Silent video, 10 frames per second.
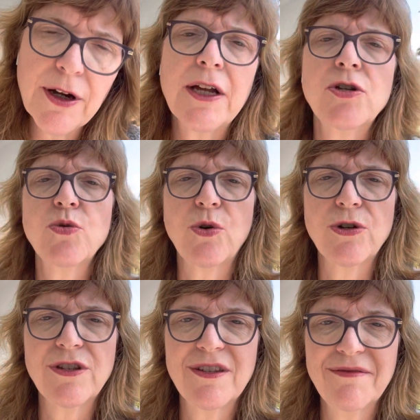and
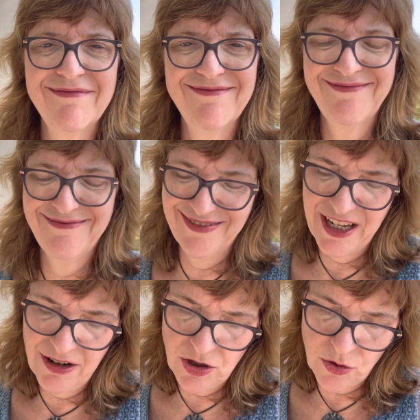Schwartz.
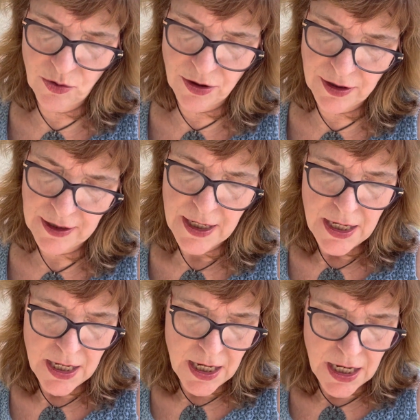Loehr and Schwartz.
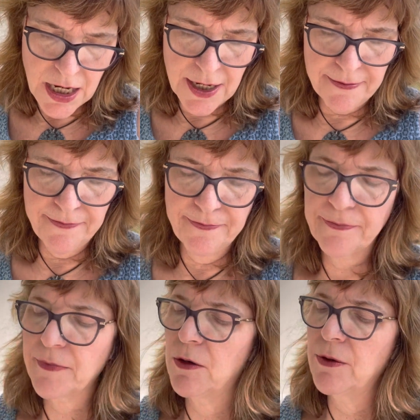Um,
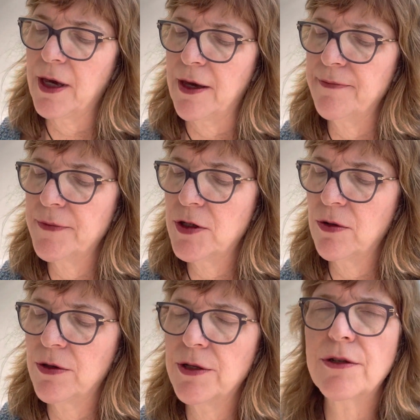okay,
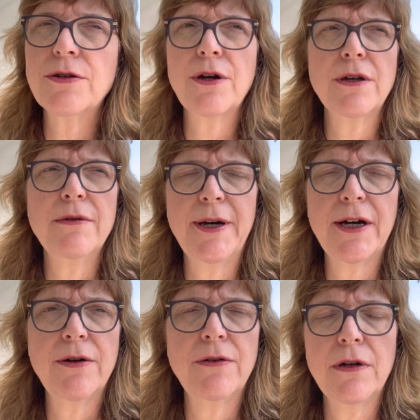so this is talking
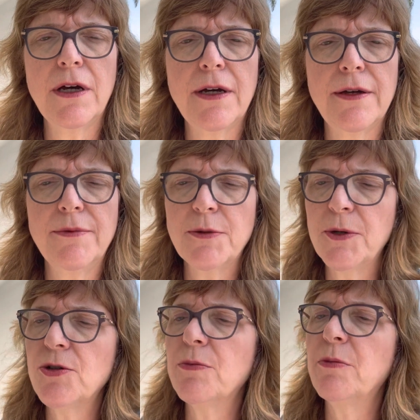about uh,
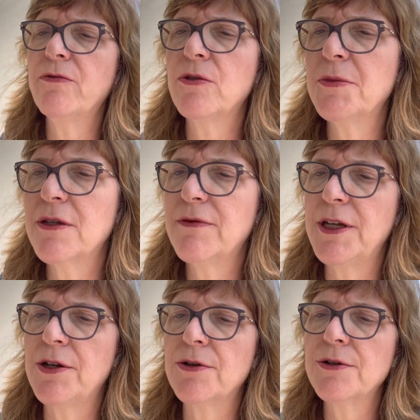spiritual performance of
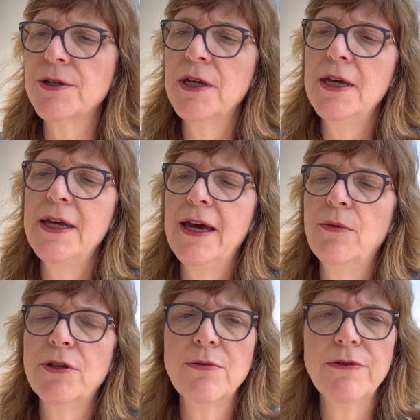leaders. And
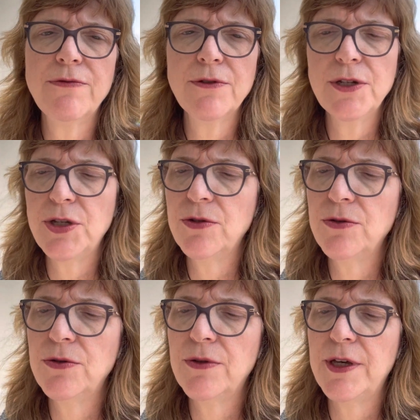what they're referring
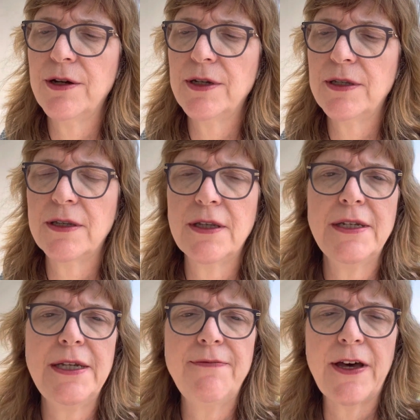to there is the
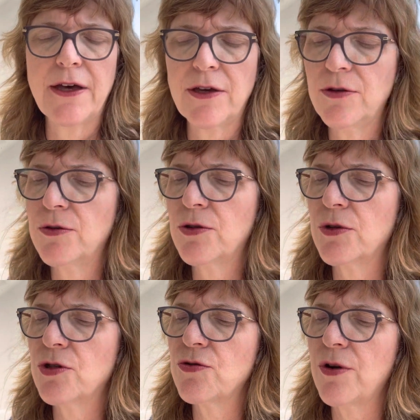deep values
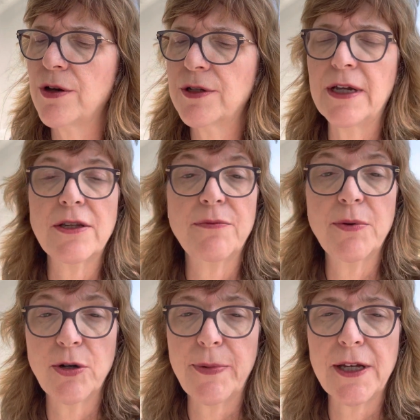or strong sense of
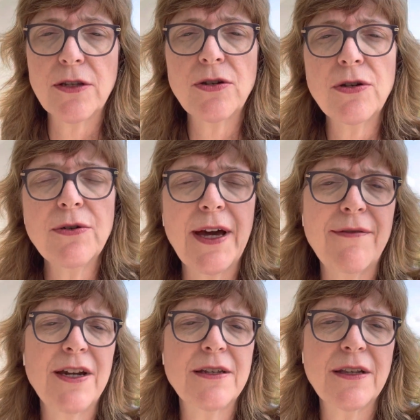purpose. Do you have
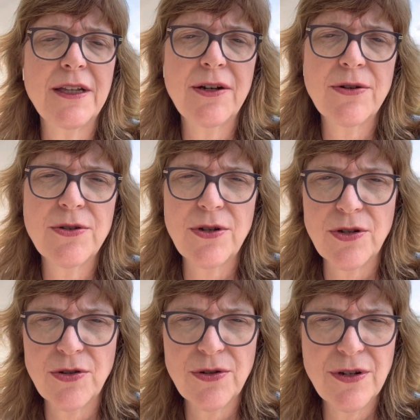that as a leader?
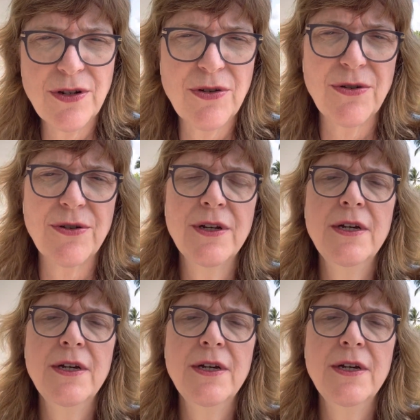Does your, do your